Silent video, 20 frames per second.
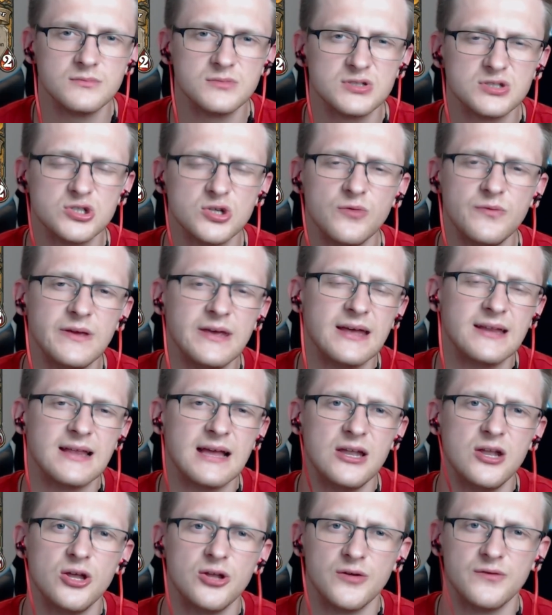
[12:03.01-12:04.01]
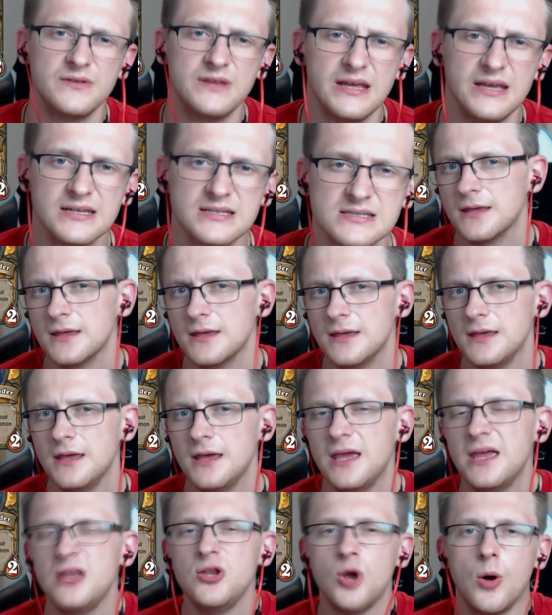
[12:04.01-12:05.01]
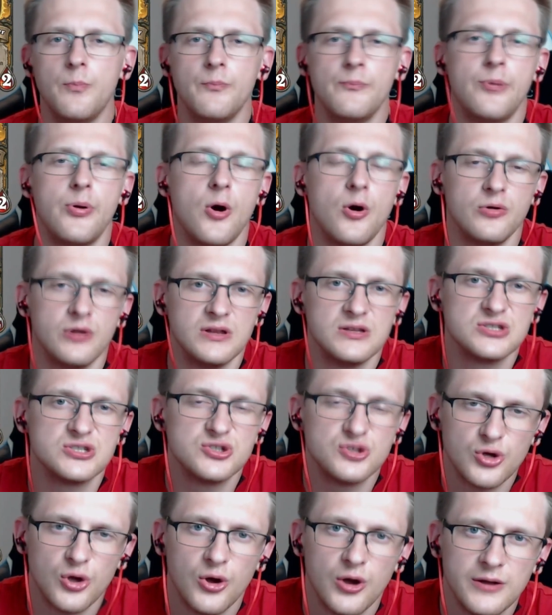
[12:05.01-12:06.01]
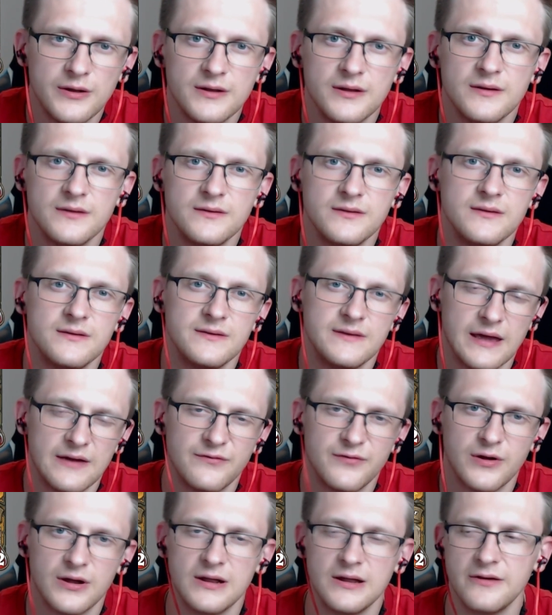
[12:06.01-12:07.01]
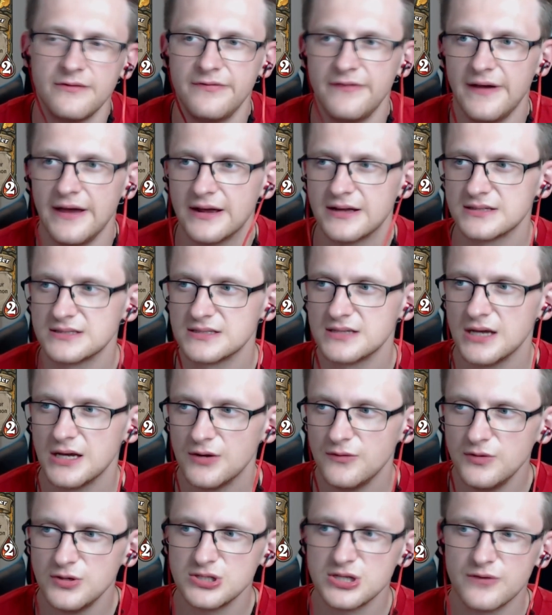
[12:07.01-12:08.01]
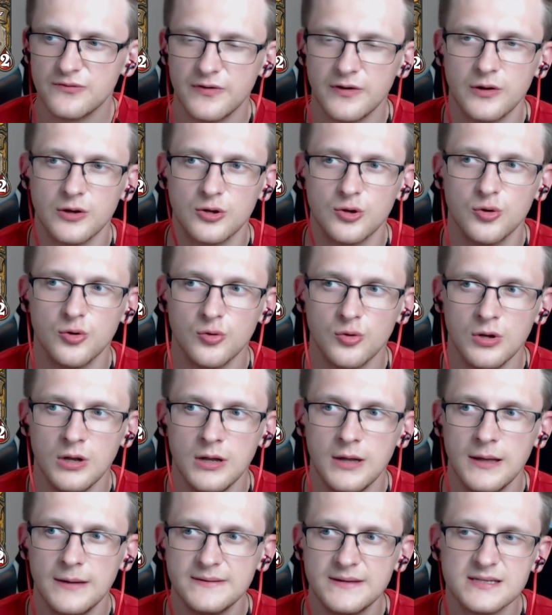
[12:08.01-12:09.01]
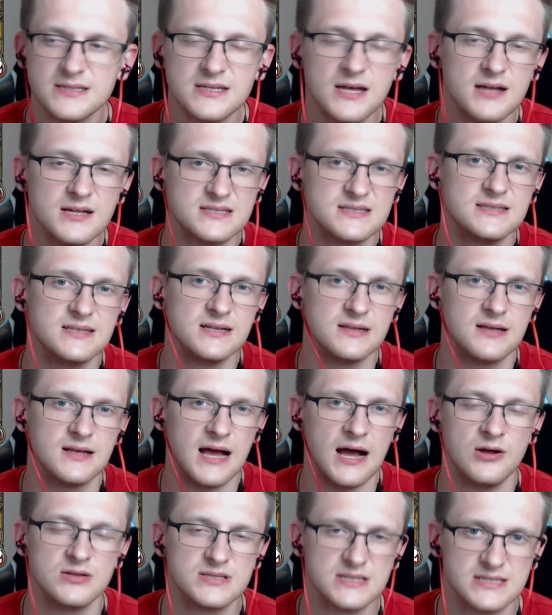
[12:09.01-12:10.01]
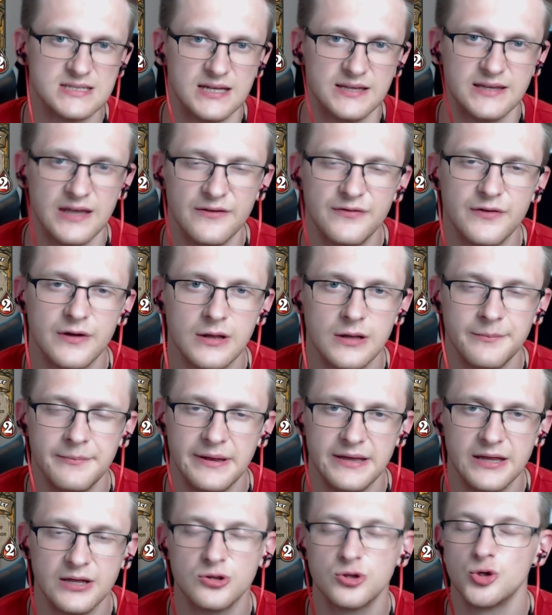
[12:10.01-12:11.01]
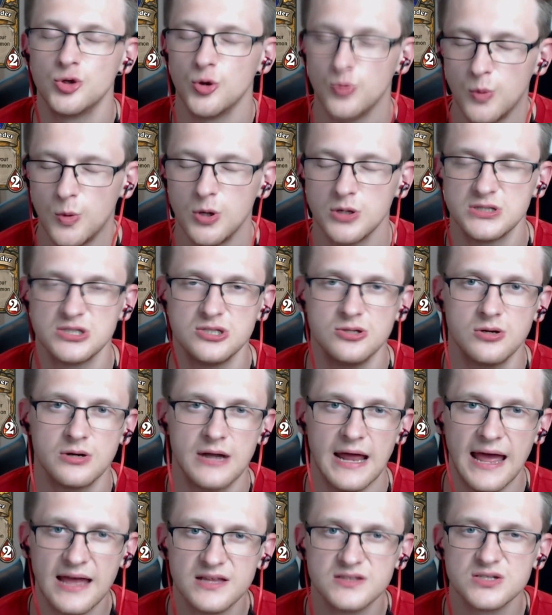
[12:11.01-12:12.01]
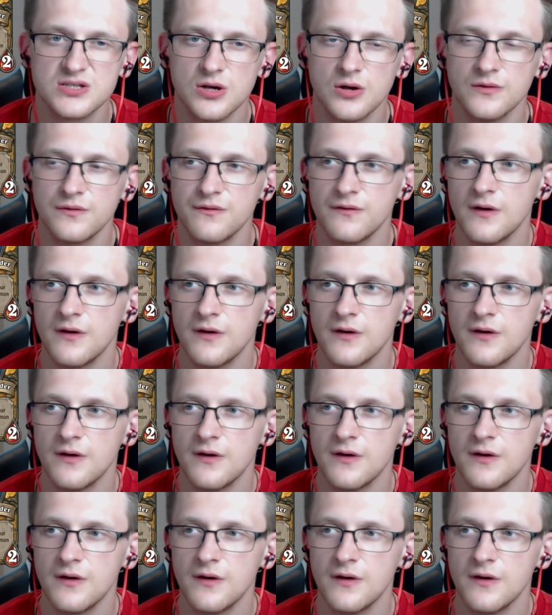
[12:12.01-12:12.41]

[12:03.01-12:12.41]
So we get a lot of these in your opponent's turn Death Rattle effects, which are very cool. This card still counts as a Death Rattle minion towards your ends off.